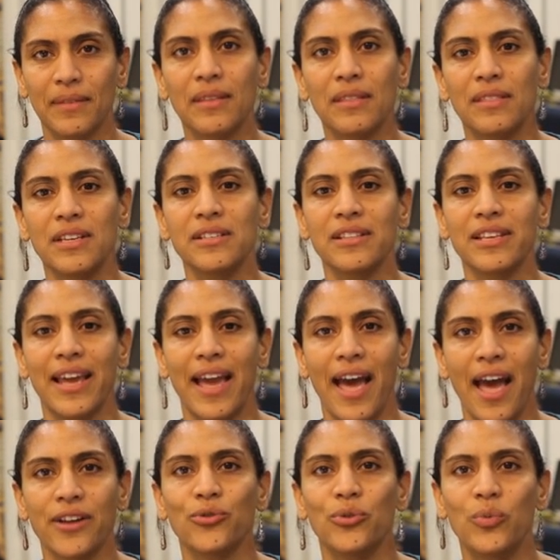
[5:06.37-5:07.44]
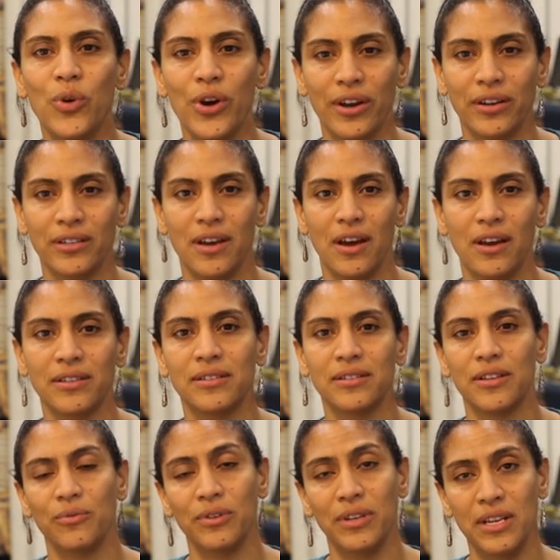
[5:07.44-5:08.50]
These are the actual work tasks that
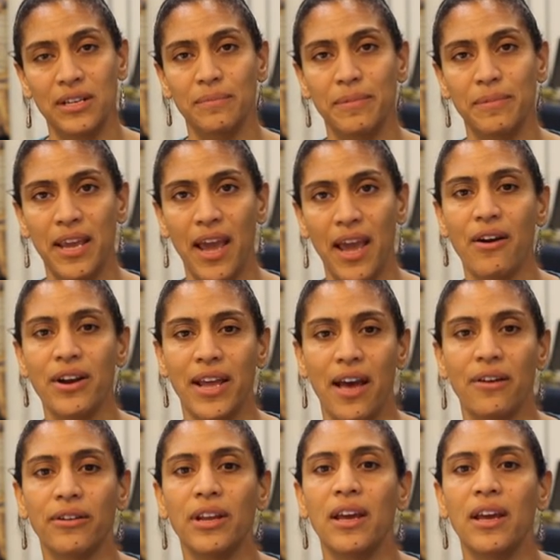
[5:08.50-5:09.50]
will need to be carried out